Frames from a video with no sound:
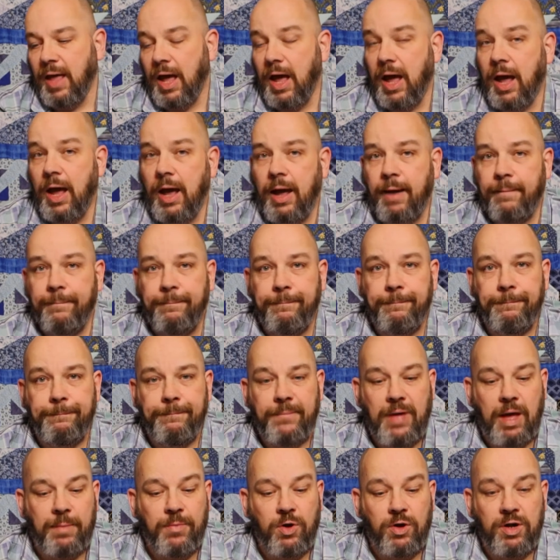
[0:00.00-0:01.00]
I'm
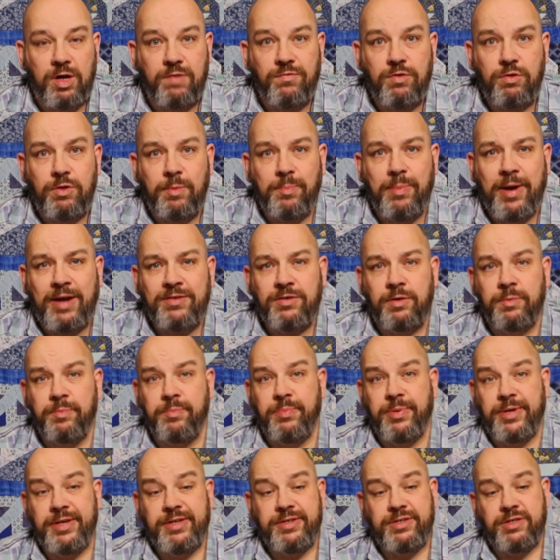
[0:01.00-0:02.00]
going to give you the pattern
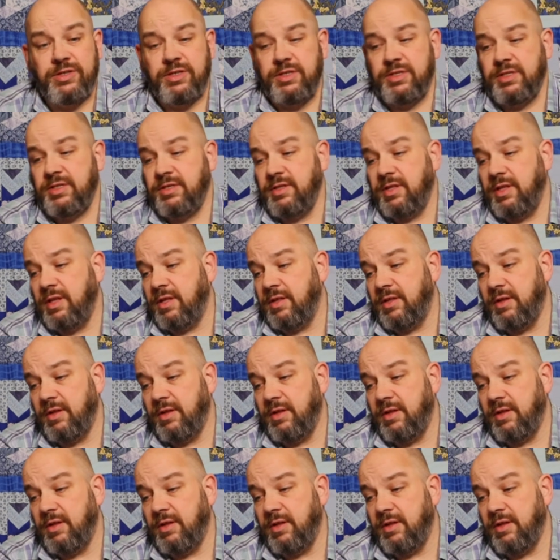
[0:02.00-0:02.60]
pieces.